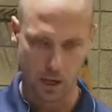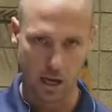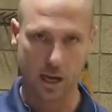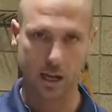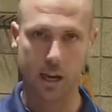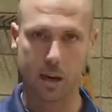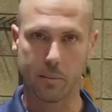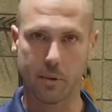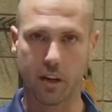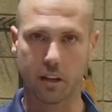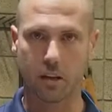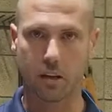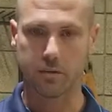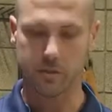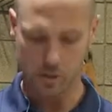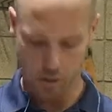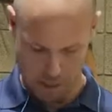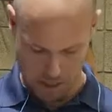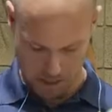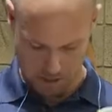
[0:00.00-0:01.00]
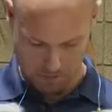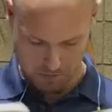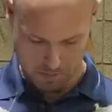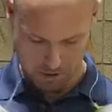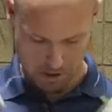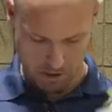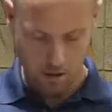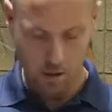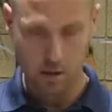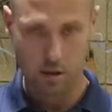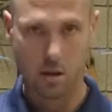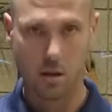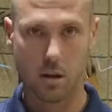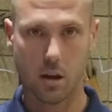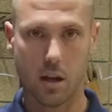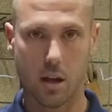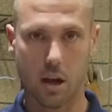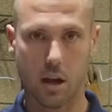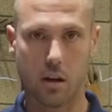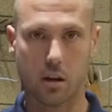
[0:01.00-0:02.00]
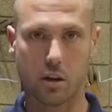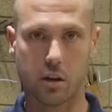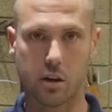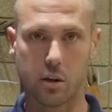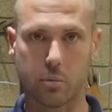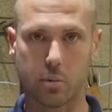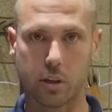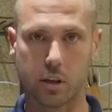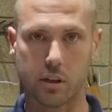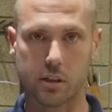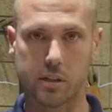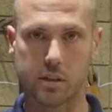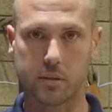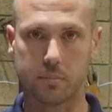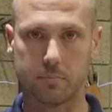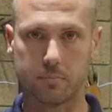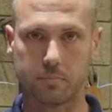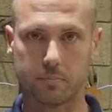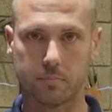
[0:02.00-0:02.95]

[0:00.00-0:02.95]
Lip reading: I got my gloves on, and our earplugs.